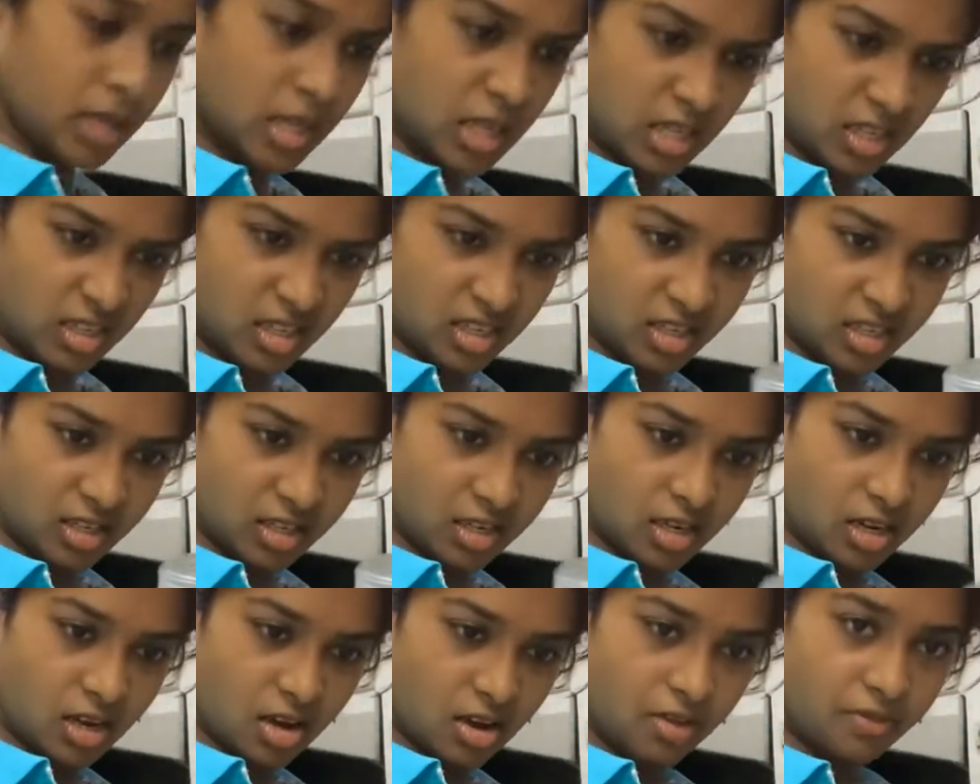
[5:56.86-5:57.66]
is this
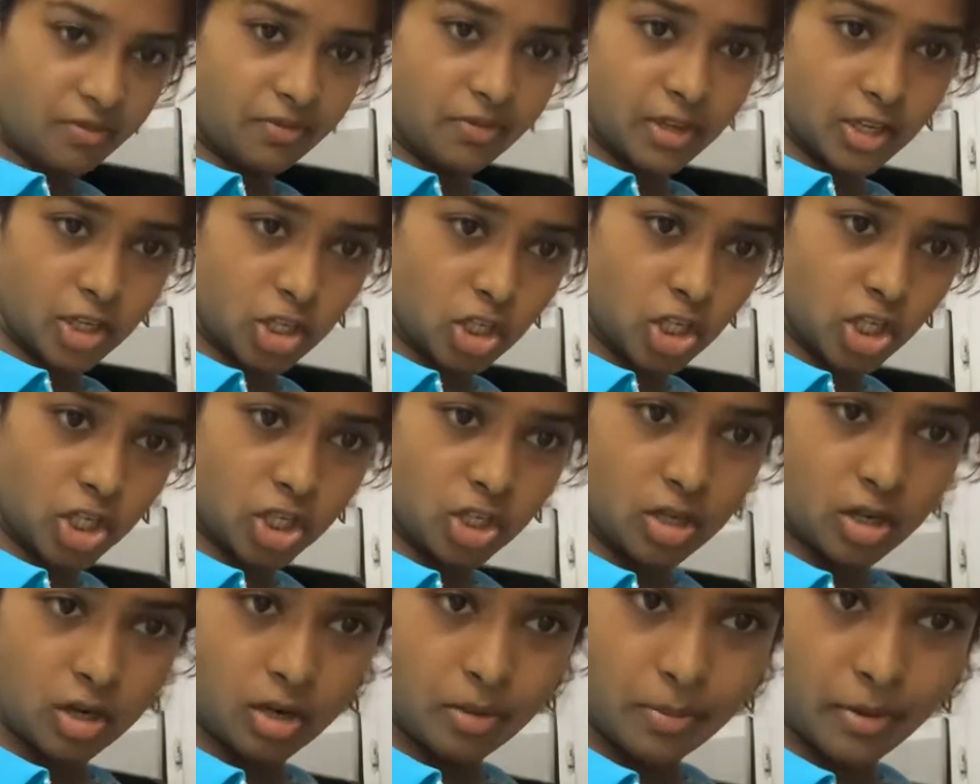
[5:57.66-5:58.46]
enough? It's just
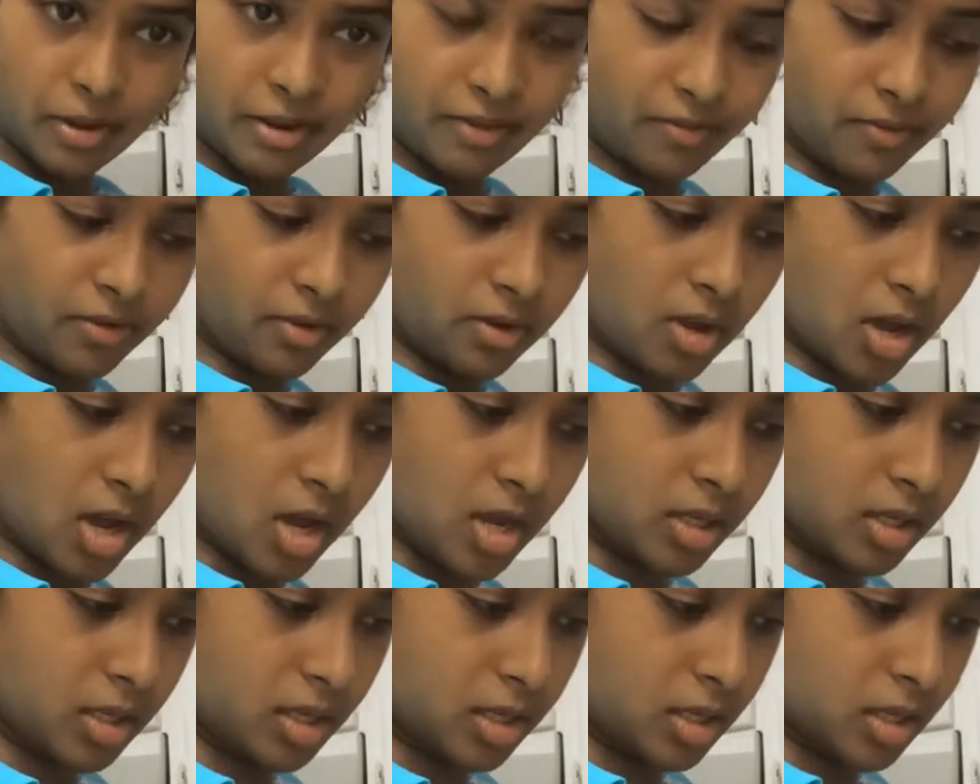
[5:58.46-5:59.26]
gonna be for
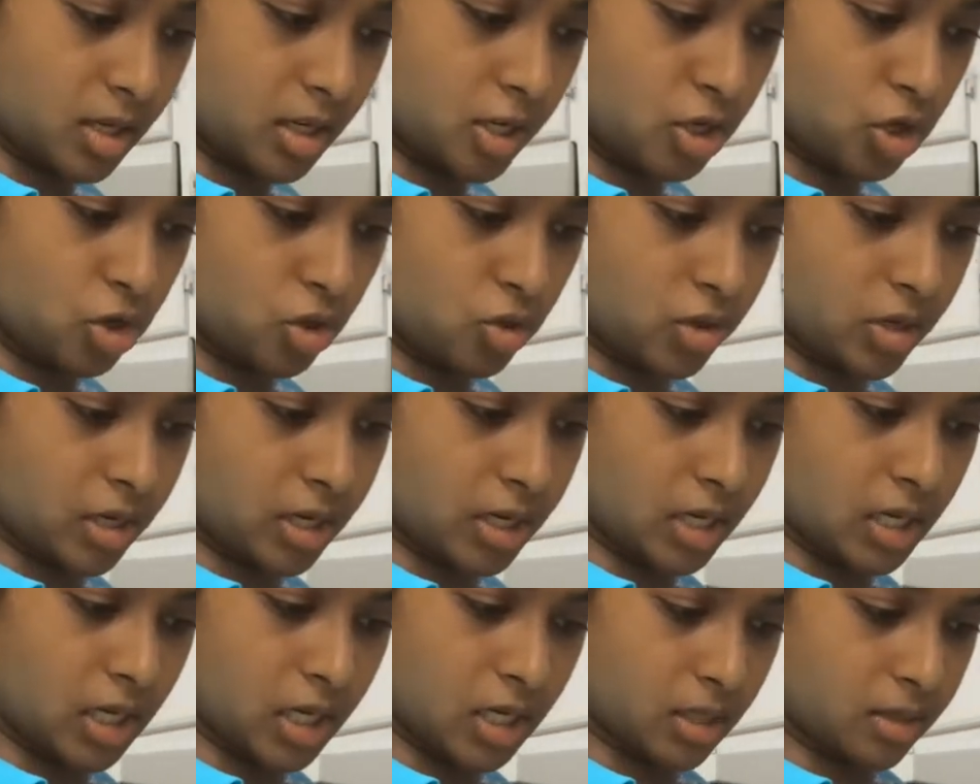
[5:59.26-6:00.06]
us to enjoy
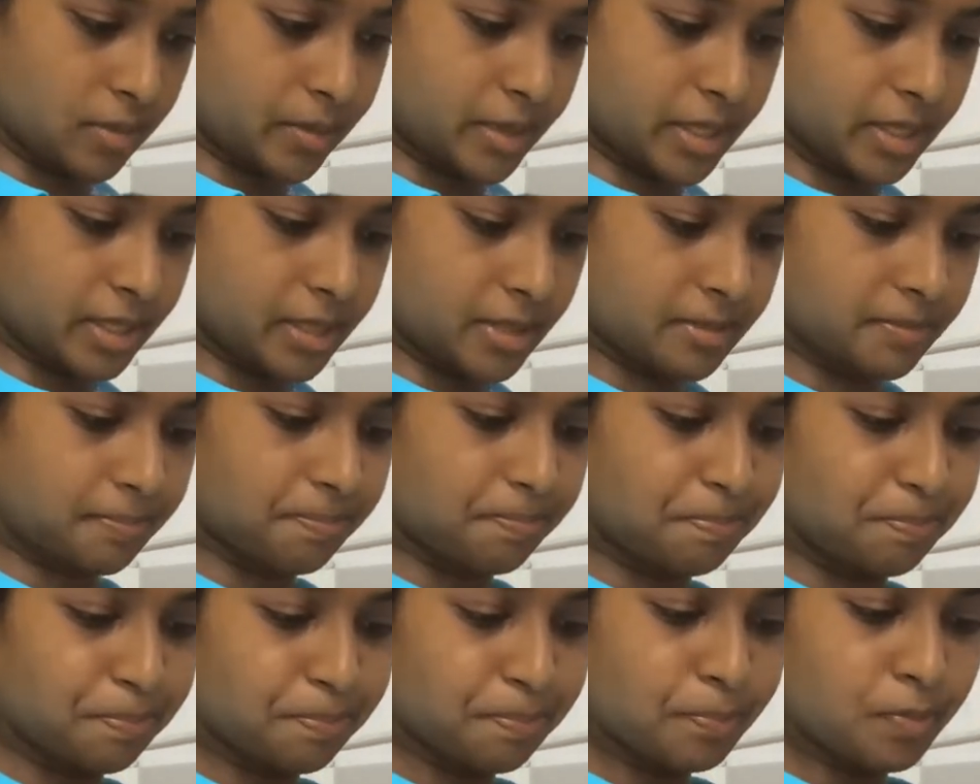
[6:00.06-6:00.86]
a little bit.
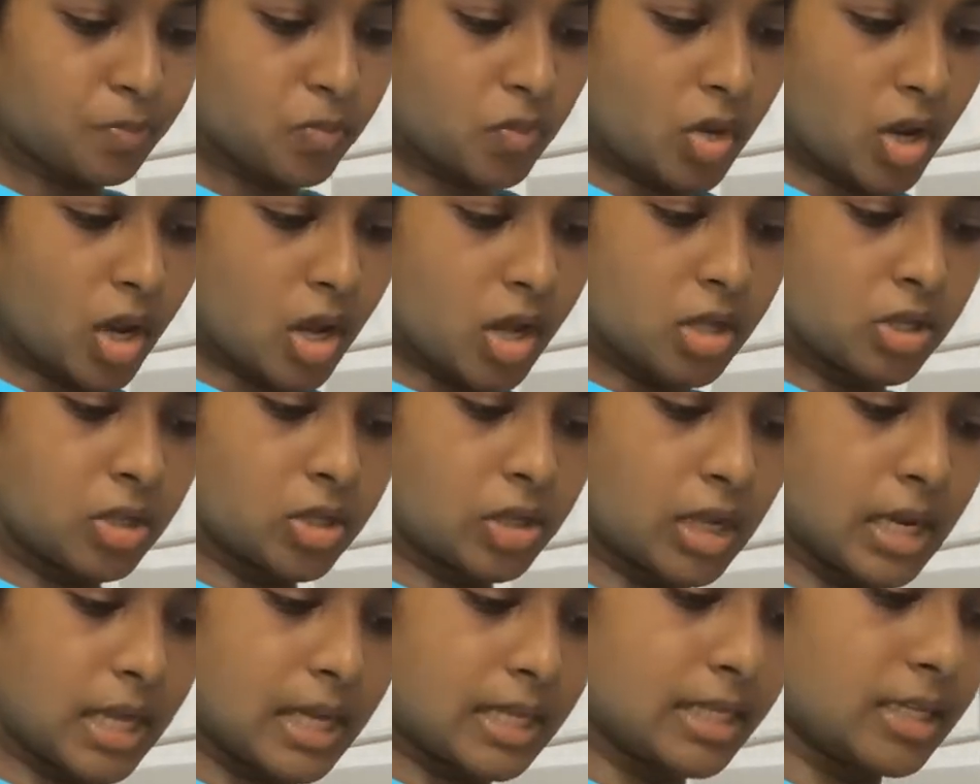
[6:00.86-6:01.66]
So
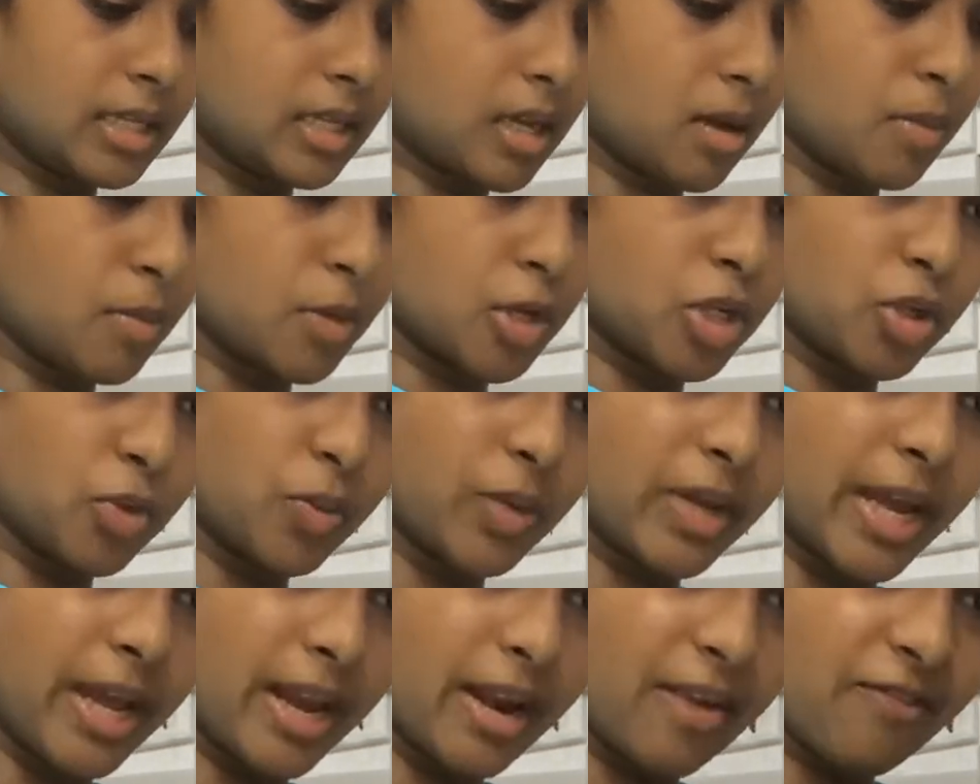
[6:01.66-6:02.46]
let's see how much we get